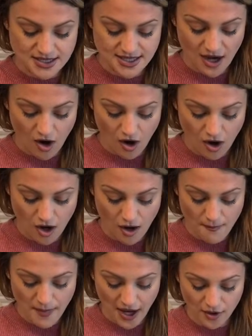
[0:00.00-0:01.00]
they are
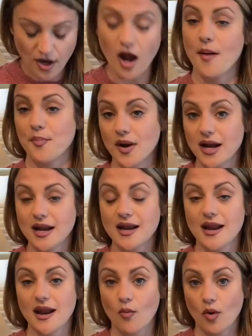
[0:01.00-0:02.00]
battery operated and
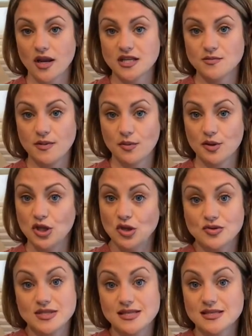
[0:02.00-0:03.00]
I wanted to be able to use
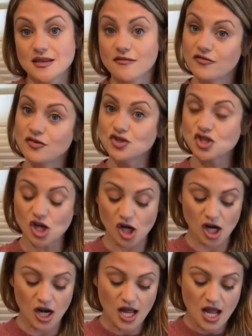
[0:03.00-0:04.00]
these in the
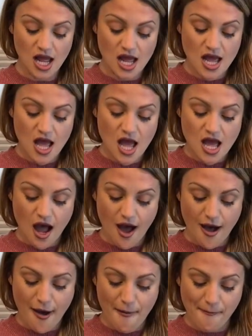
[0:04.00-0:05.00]
future.
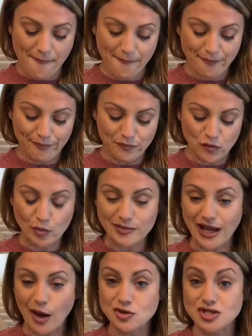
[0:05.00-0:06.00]
Normally I
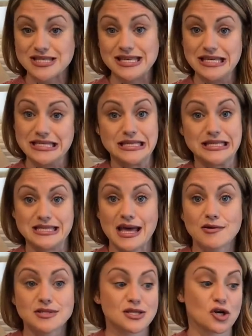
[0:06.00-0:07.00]
would just
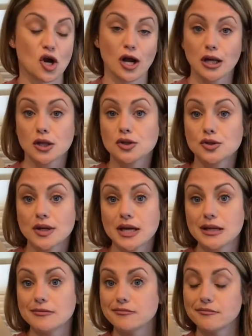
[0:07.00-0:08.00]
E6000 or hot glue
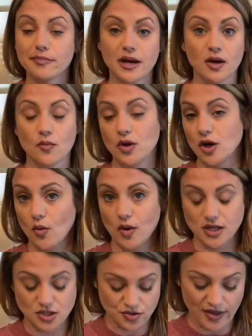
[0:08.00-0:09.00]
it, but we don't want
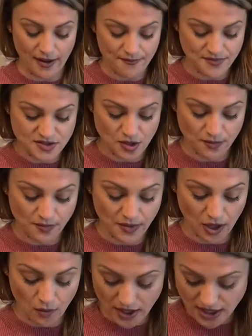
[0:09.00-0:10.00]
to do that. So I'm
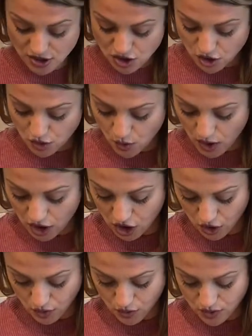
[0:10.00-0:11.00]
going to
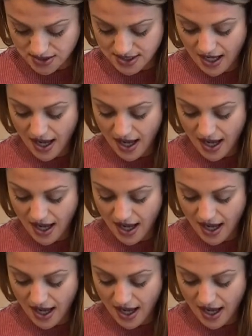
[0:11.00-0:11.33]
use